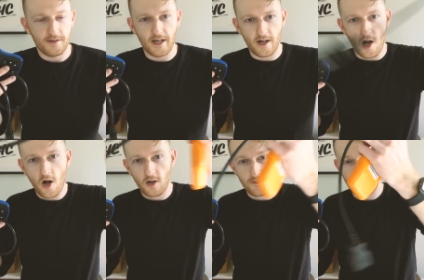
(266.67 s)
that
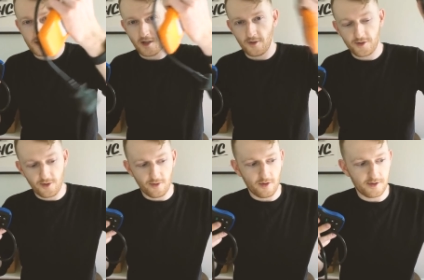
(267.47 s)
all of these other
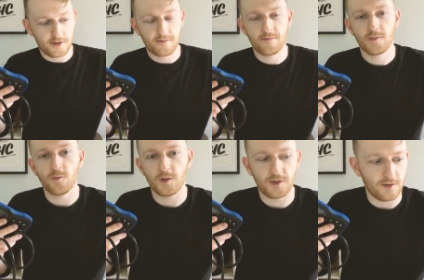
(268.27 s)
tools
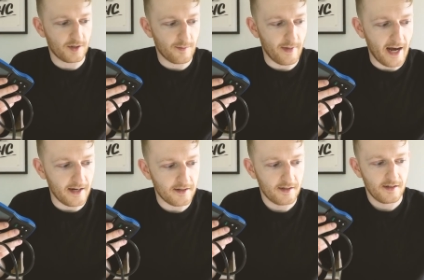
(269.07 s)
will do
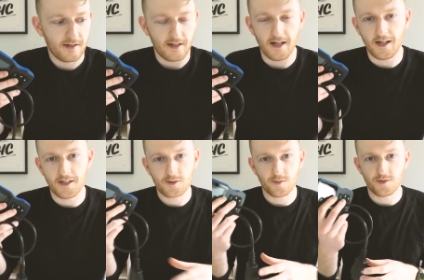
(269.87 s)
combined. Uh,
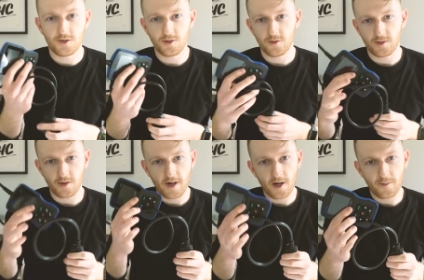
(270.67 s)
this will do
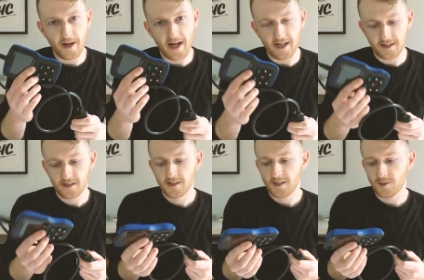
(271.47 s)
your airbag,
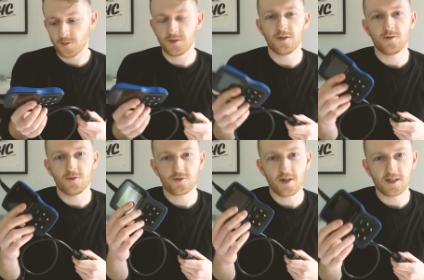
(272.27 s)
it will
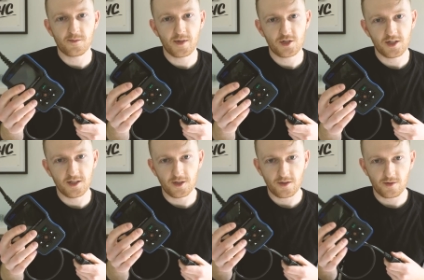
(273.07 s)
do
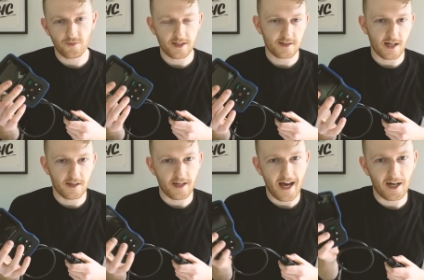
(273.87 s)
transmission, you can
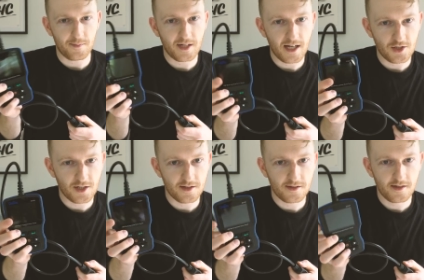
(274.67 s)
reset the
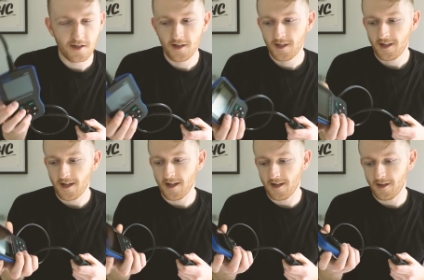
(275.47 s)
adaptations.
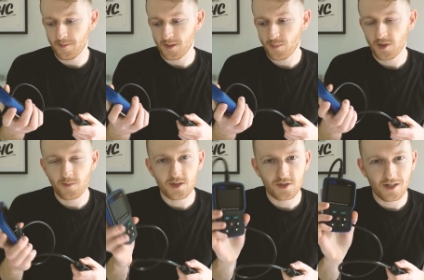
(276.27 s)
Um, it
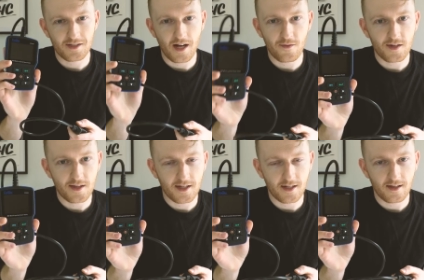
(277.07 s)
pretty much does
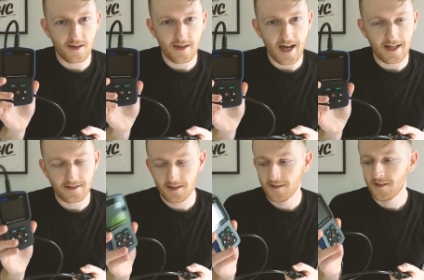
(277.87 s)
everything
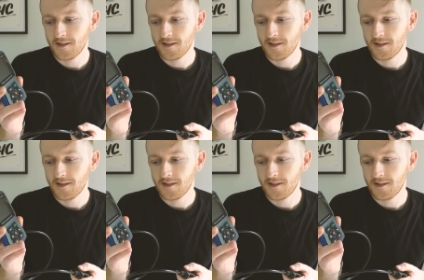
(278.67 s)
that